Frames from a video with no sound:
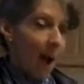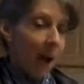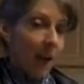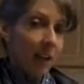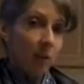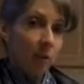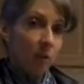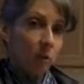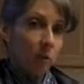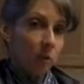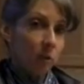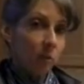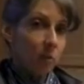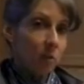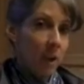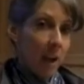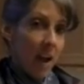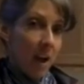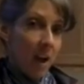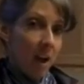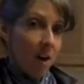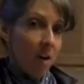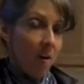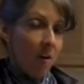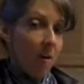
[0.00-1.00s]
So
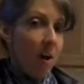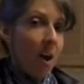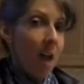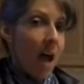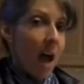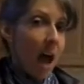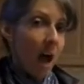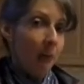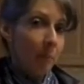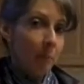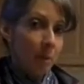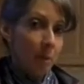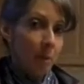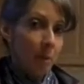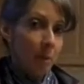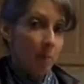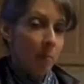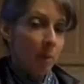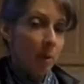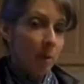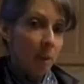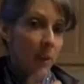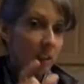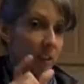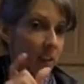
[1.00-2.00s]
now I'm going to put
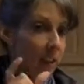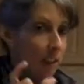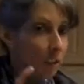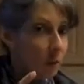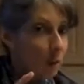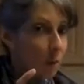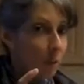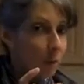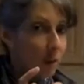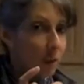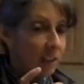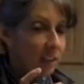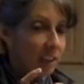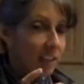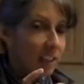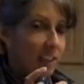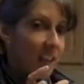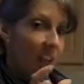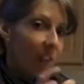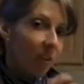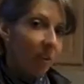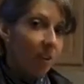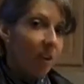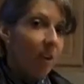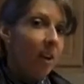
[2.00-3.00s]
a little one
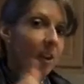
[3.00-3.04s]
together